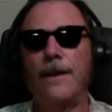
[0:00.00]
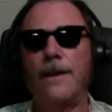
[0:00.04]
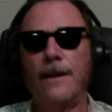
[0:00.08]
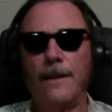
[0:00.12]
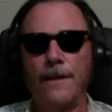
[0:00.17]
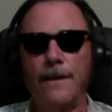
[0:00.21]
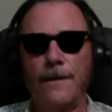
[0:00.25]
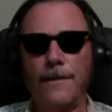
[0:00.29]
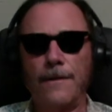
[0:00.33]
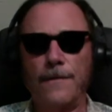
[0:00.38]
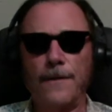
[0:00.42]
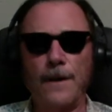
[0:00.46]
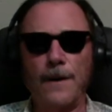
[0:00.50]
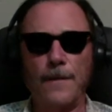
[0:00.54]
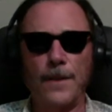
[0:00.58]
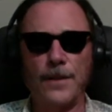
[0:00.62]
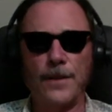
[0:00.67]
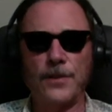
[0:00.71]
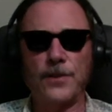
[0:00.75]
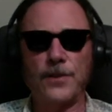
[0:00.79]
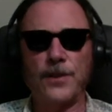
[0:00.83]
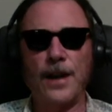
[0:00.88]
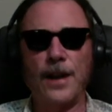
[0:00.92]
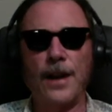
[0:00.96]
from the
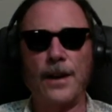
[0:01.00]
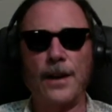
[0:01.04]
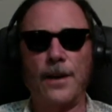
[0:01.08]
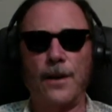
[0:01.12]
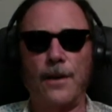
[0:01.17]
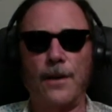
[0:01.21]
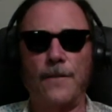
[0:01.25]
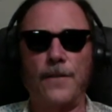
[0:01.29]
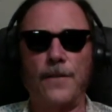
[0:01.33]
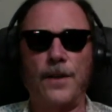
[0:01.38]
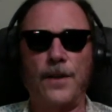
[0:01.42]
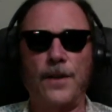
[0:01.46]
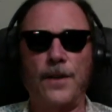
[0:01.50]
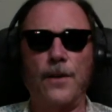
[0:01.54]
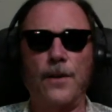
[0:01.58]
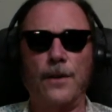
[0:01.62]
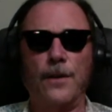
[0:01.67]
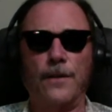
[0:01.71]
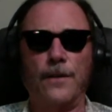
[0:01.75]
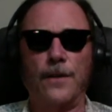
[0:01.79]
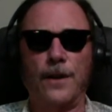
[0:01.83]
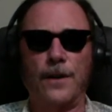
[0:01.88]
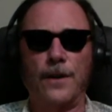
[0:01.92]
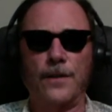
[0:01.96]
center of the
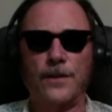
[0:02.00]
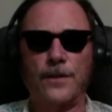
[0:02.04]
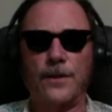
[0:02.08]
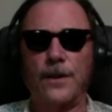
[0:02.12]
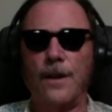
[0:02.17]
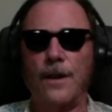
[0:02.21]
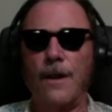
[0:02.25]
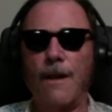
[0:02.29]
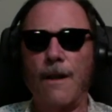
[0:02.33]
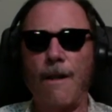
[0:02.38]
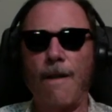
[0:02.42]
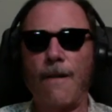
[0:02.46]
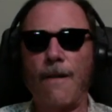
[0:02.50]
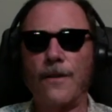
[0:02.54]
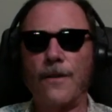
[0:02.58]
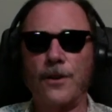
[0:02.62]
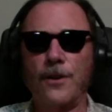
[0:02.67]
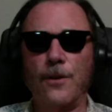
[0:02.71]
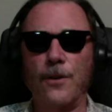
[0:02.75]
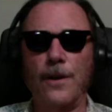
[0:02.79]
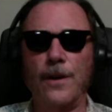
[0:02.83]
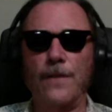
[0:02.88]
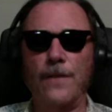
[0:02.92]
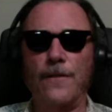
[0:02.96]
universe to
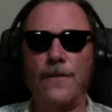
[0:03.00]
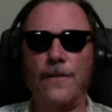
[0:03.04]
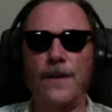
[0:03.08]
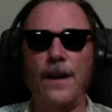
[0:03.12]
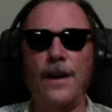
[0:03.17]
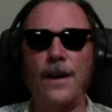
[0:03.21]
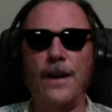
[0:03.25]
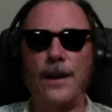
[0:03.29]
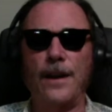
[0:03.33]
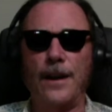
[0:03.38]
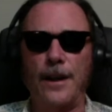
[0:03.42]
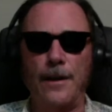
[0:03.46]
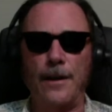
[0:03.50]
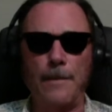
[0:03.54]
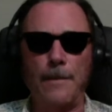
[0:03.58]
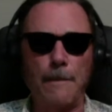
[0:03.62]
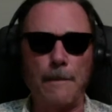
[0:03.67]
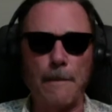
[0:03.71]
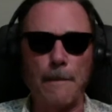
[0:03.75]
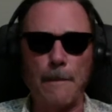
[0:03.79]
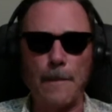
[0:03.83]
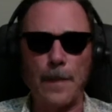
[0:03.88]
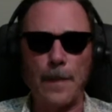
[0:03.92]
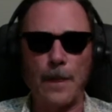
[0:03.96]
infinity
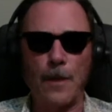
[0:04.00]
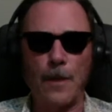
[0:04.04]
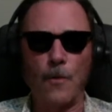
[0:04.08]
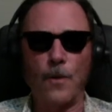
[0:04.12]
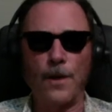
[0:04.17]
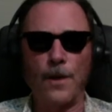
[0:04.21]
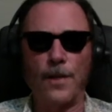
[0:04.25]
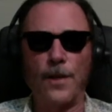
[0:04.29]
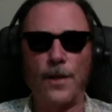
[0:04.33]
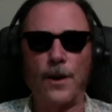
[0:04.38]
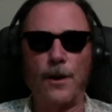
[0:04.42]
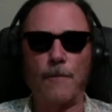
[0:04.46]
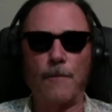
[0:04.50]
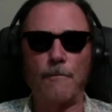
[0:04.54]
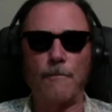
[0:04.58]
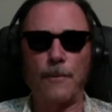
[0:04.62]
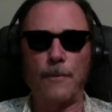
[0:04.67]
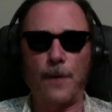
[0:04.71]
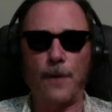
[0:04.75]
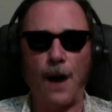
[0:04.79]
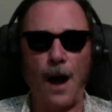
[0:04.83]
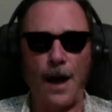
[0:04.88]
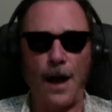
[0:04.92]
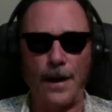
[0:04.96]
with their
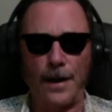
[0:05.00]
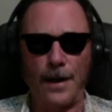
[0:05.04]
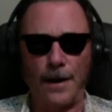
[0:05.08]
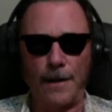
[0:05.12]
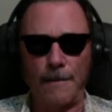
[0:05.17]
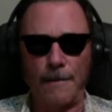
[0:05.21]
prana.